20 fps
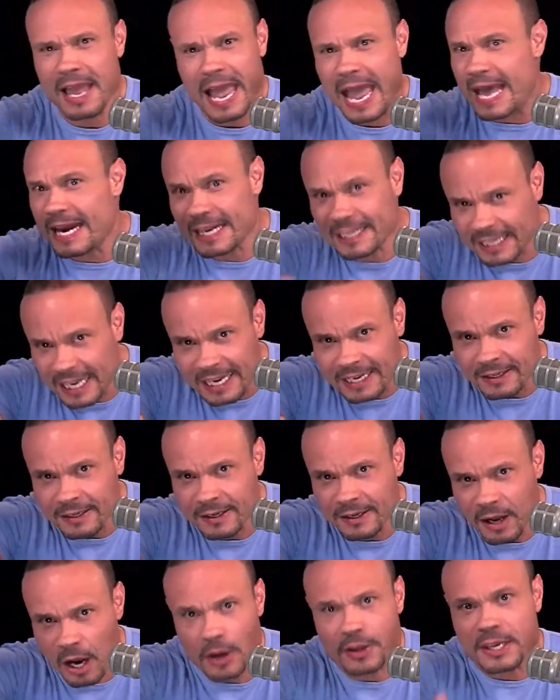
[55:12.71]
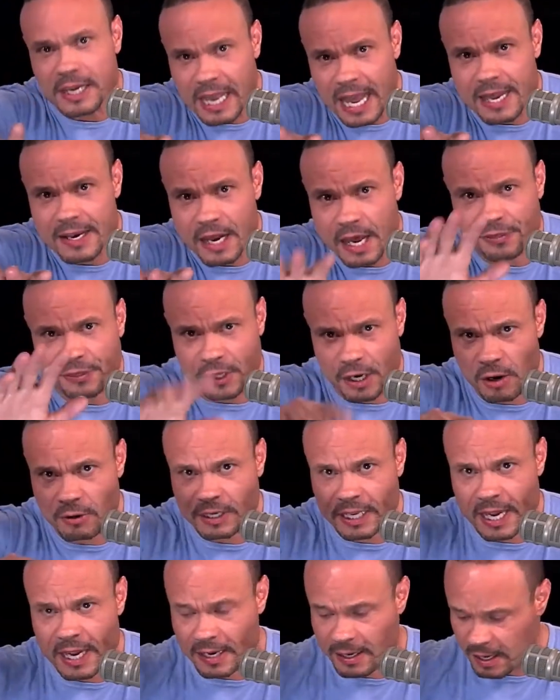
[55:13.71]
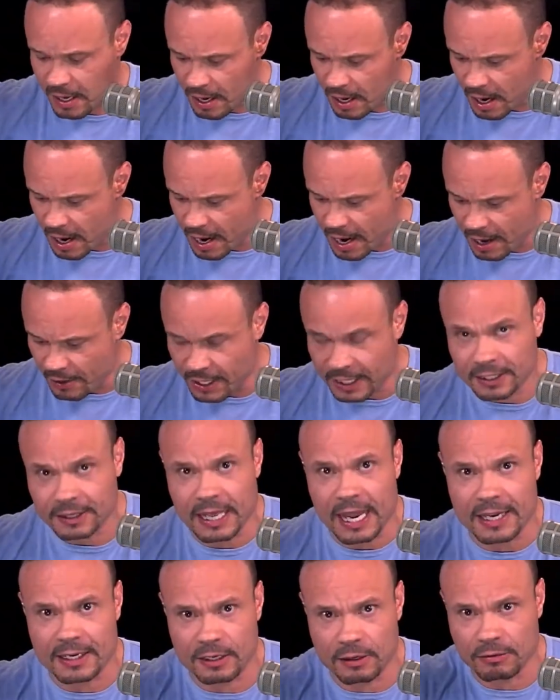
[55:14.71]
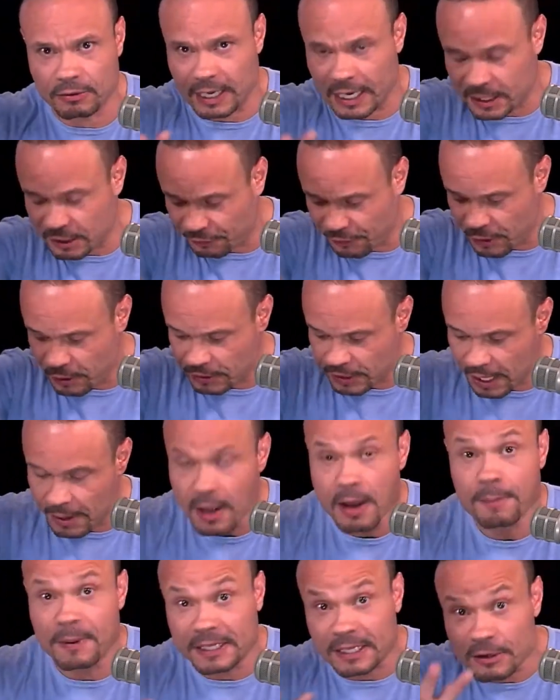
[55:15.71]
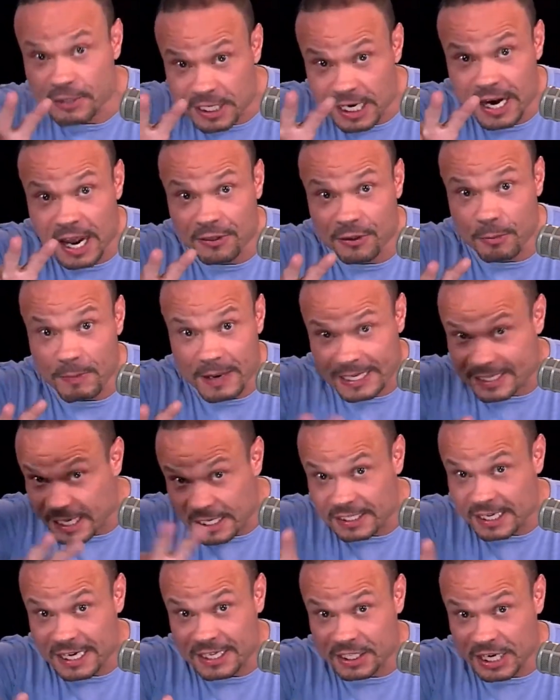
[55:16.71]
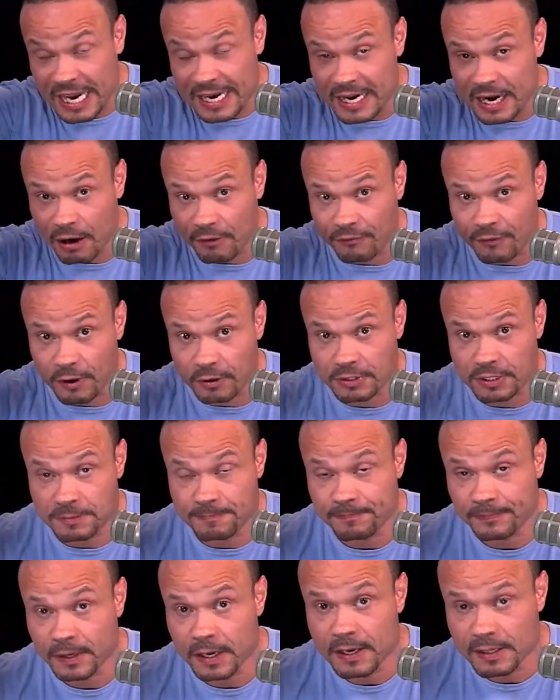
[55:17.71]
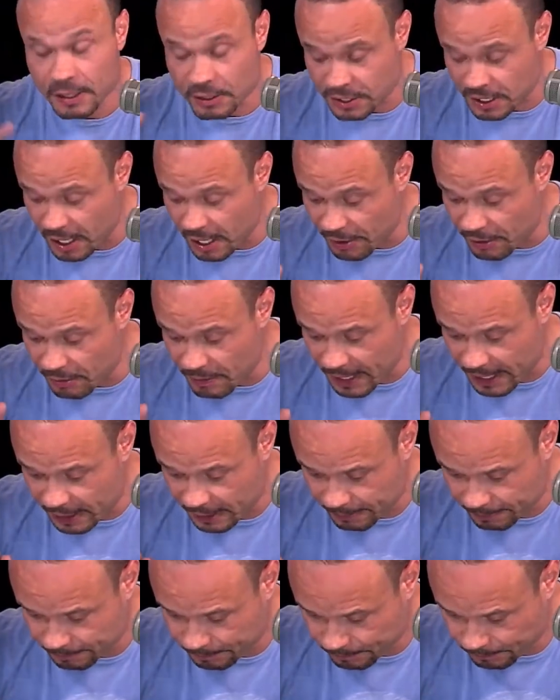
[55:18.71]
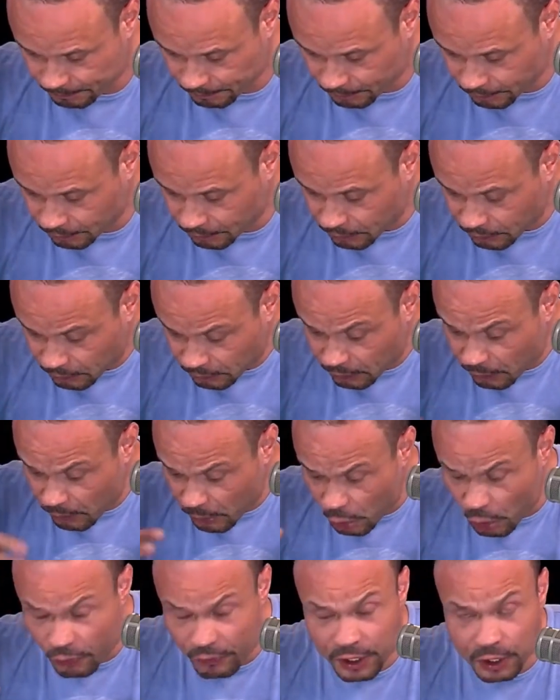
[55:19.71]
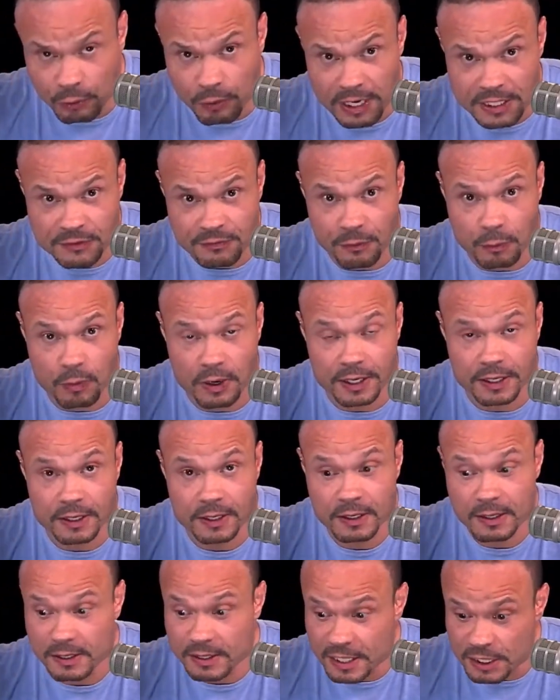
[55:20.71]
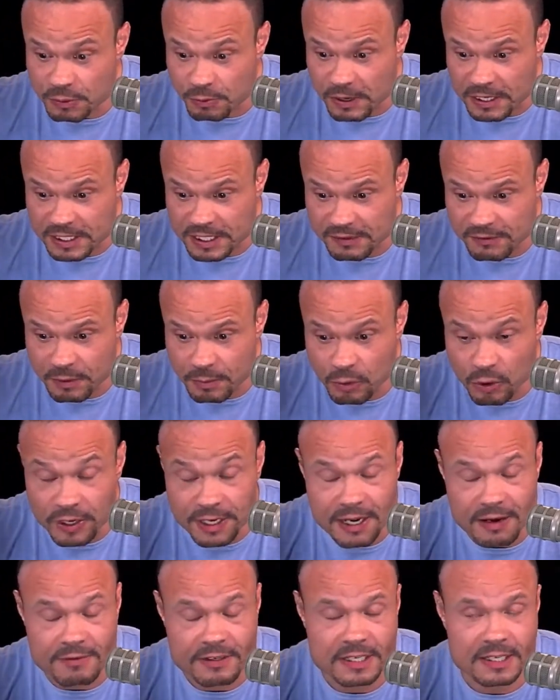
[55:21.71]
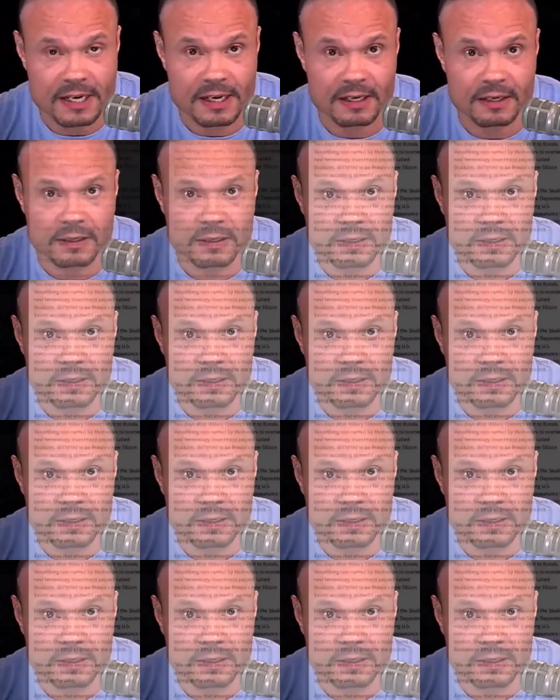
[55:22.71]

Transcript: Anything? Oh, you got nothing. Okay, Eric, thank you. Thanks for your time. But there's another meeting. It doesn't just end there, folks. There's another meeting. A request for one. This one's even more devastating.